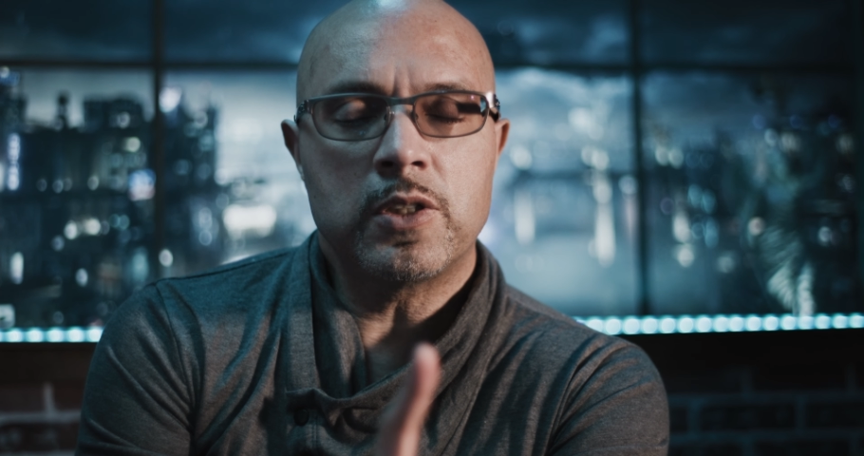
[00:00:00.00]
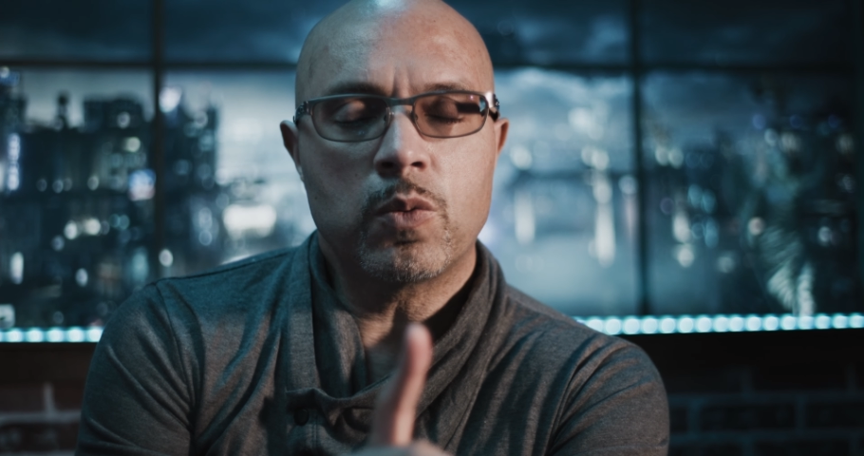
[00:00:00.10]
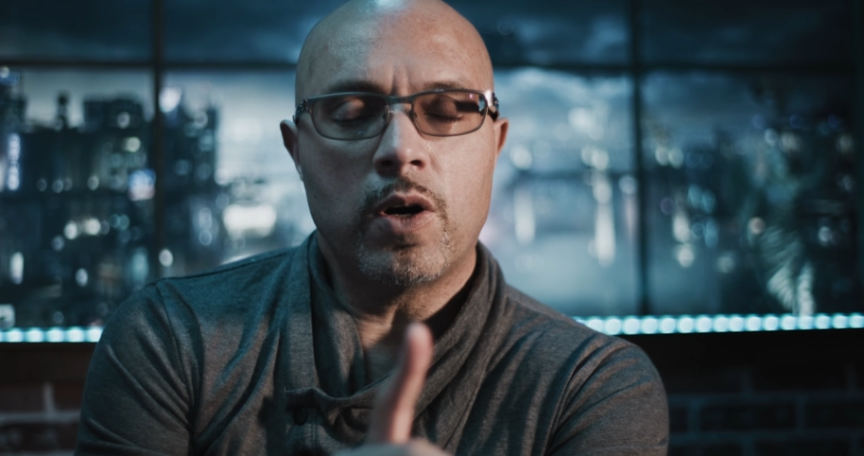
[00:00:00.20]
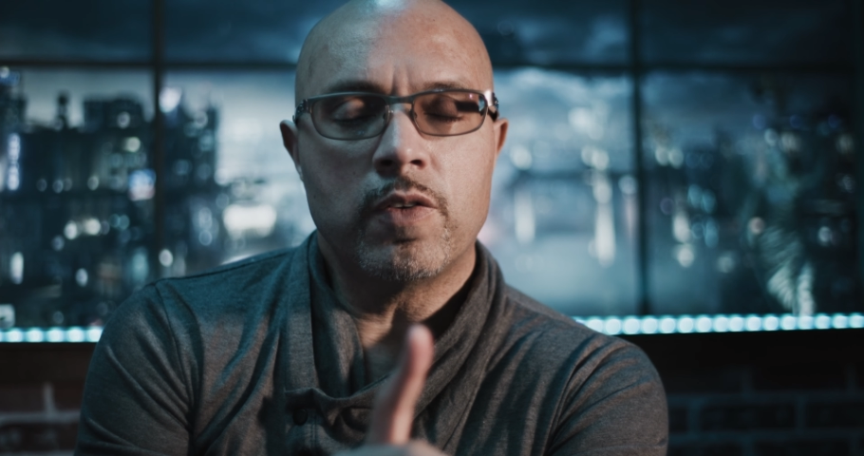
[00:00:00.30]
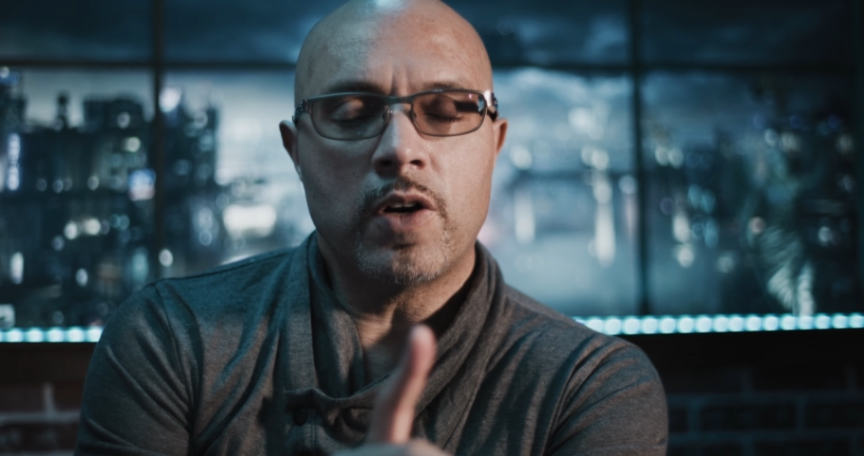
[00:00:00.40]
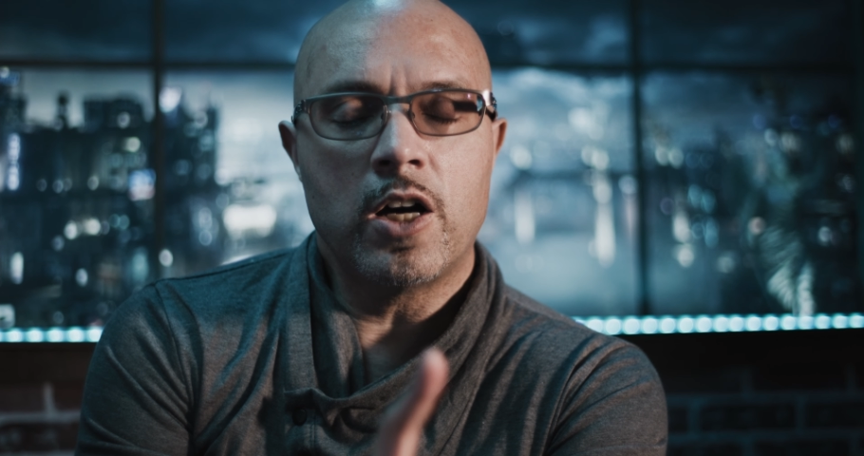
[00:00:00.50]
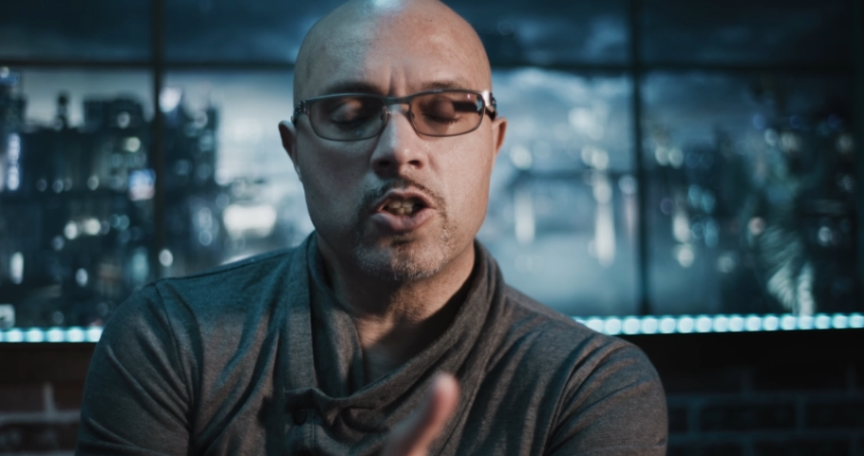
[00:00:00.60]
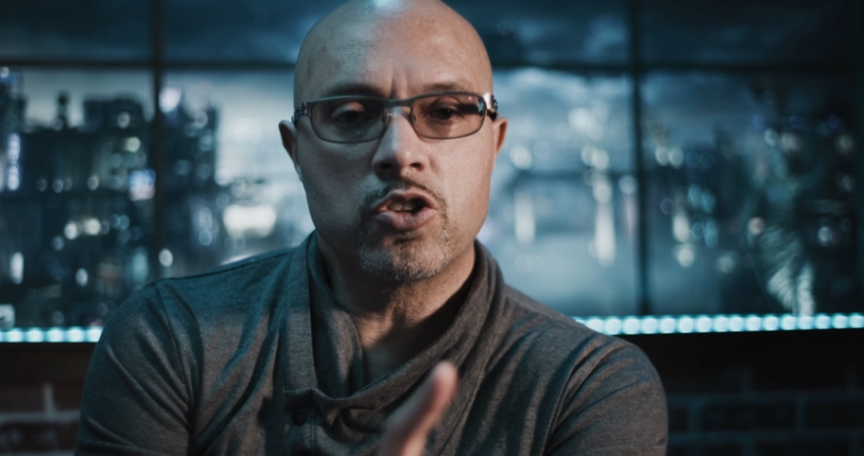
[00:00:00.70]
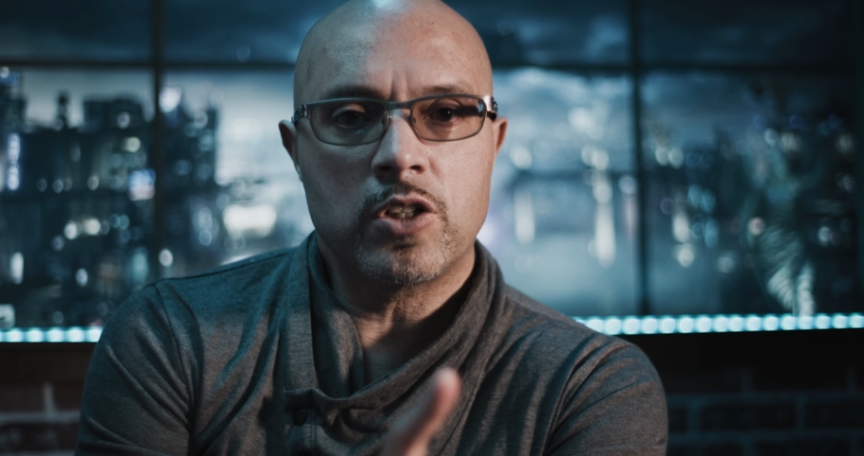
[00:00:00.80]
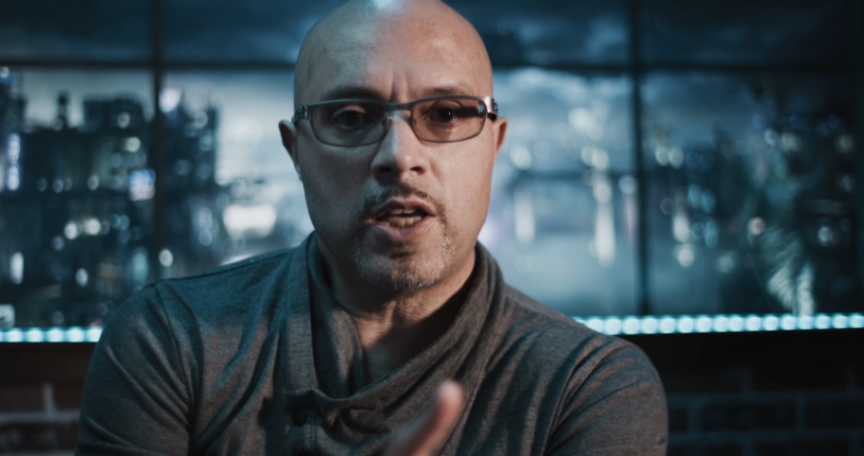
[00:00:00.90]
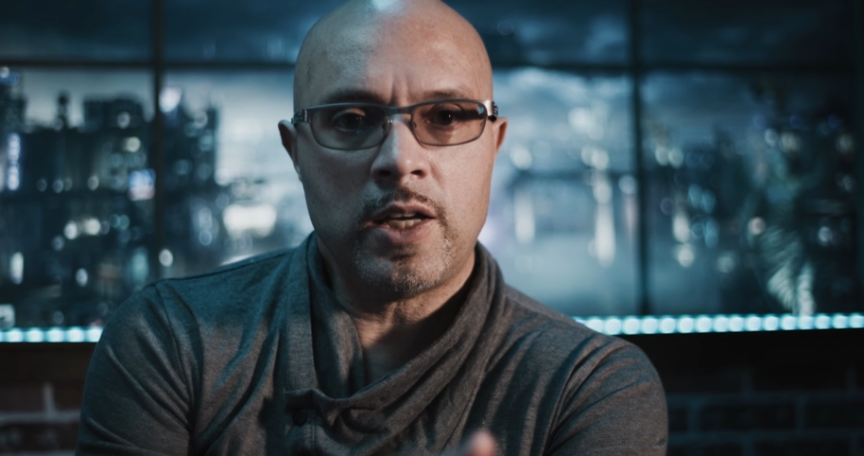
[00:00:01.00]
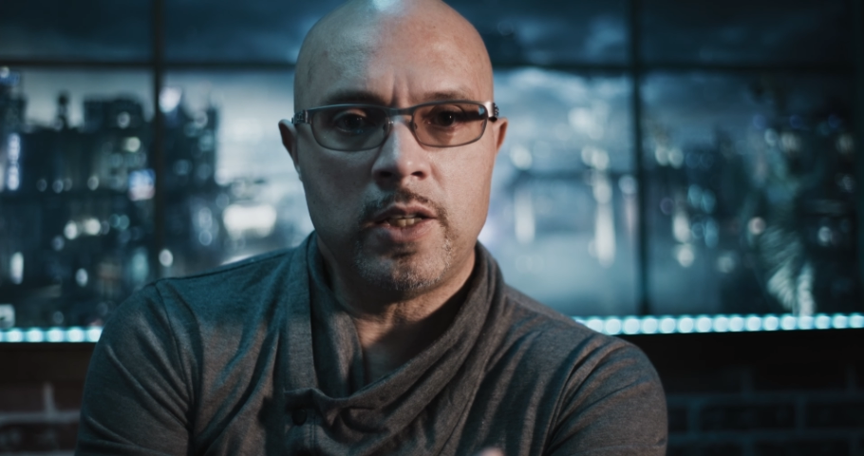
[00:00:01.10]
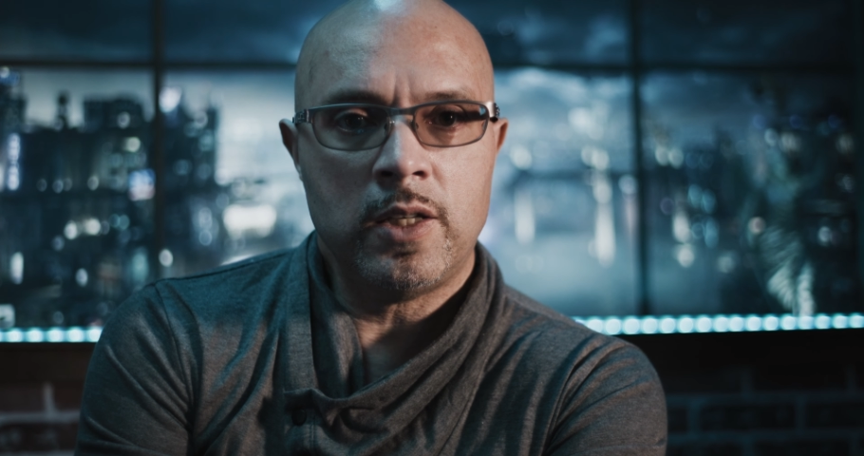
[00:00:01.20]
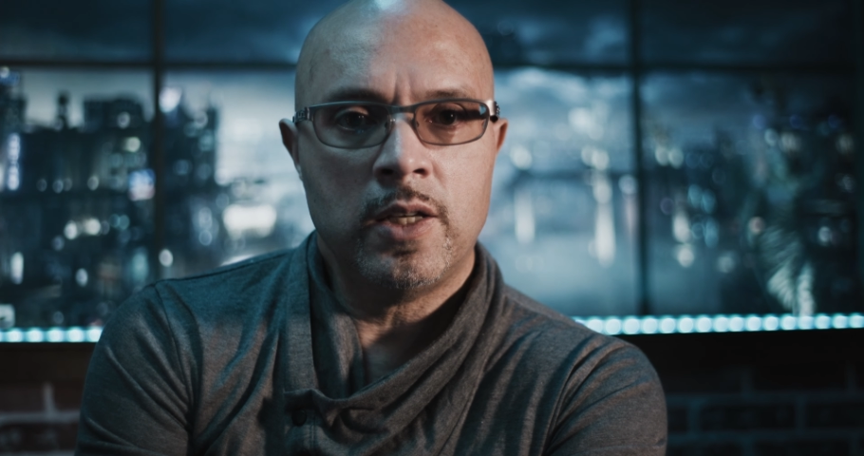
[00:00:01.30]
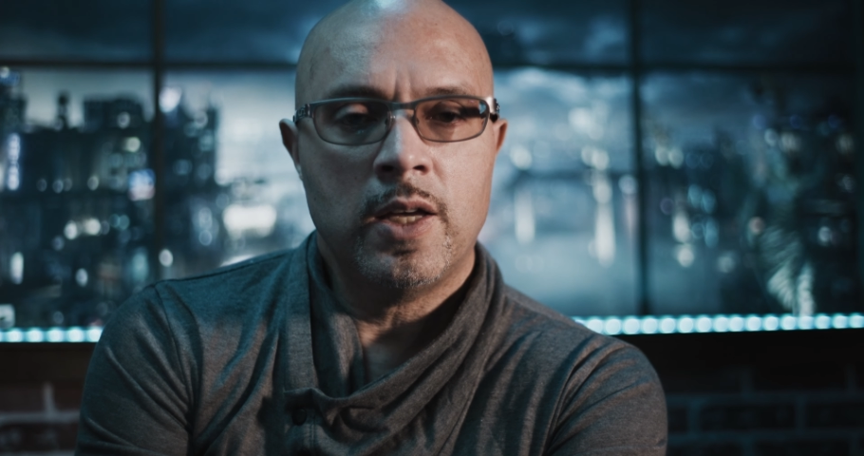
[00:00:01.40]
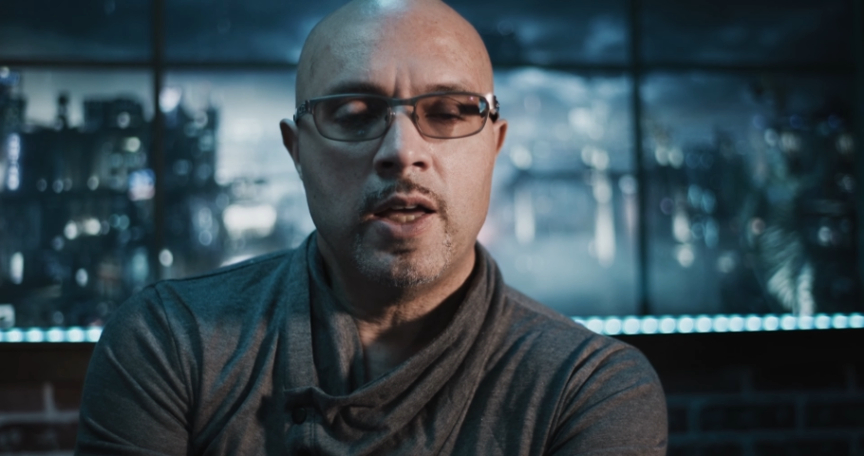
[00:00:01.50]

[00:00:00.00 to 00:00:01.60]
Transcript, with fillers: 1280,